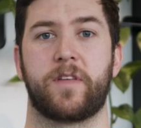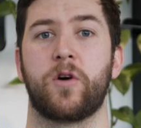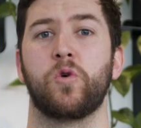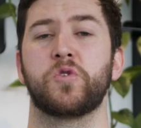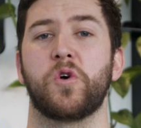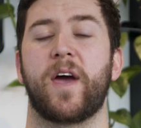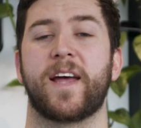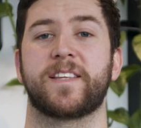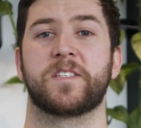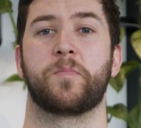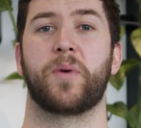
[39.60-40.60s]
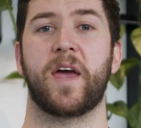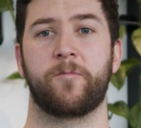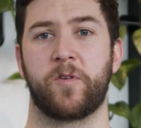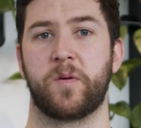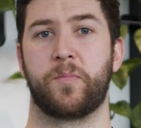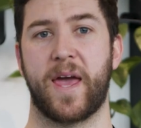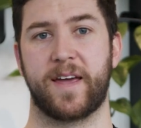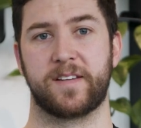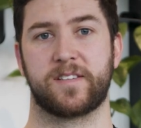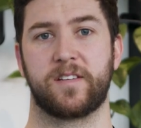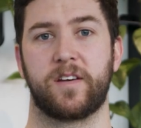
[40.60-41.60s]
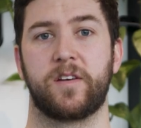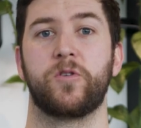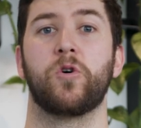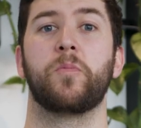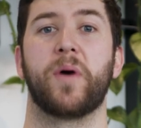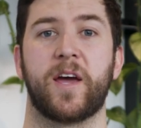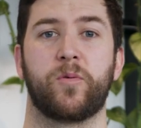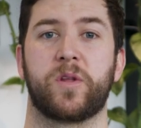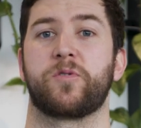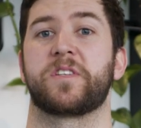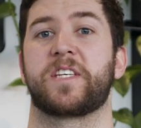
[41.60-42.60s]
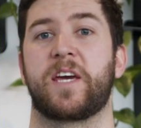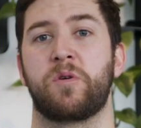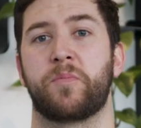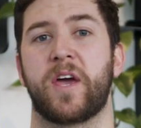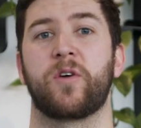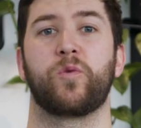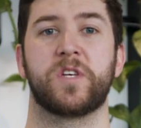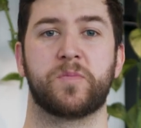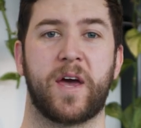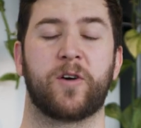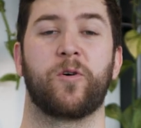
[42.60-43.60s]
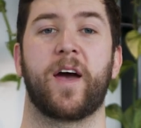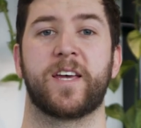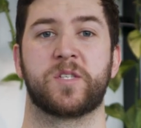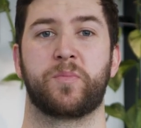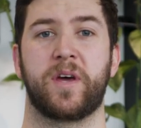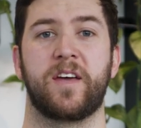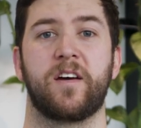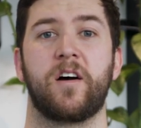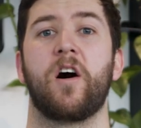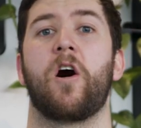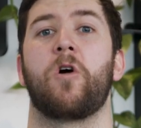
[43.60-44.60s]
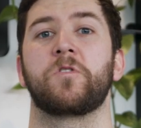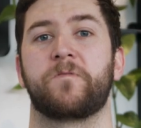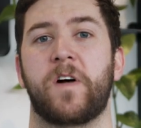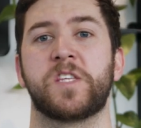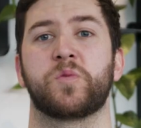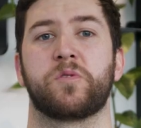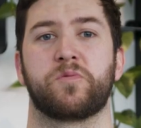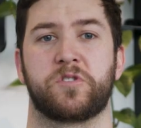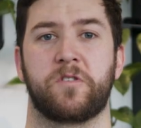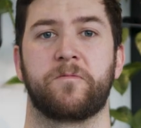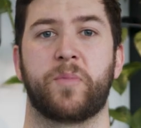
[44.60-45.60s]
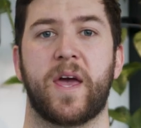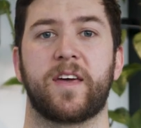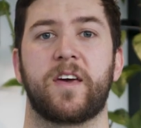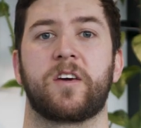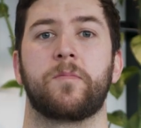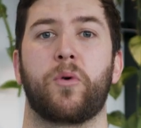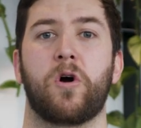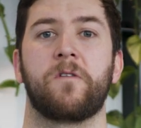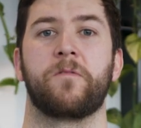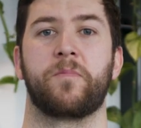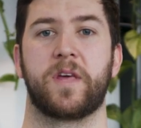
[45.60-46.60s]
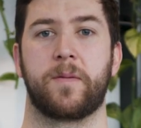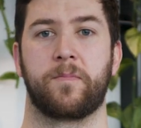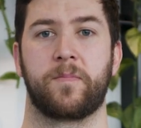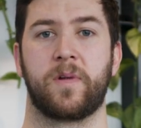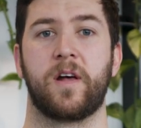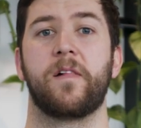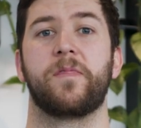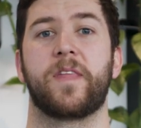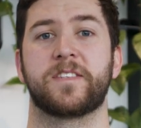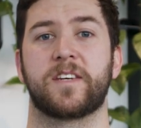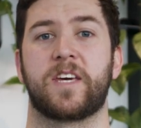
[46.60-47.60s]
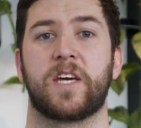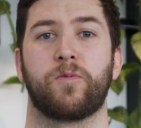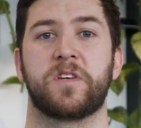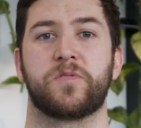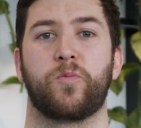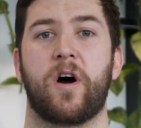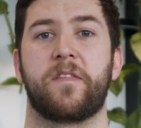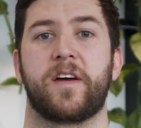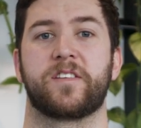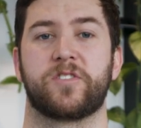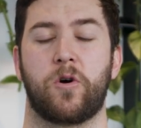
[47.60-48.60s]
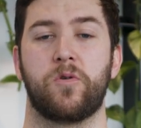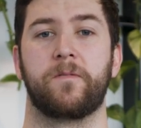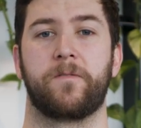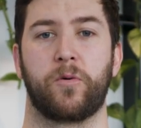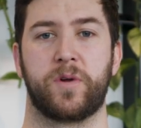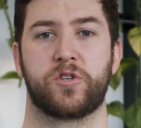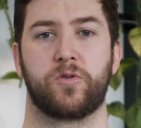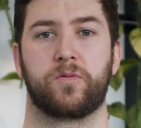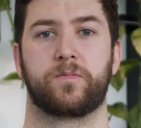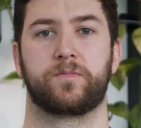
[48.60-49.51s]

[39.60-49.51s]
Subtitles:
They also act as a bank for the banks. Your bank, whether it's Kiwibank, Westpac or ASB, holds funds with the Reserve Bank and can borrow from them. That's a key reason why they are so influential.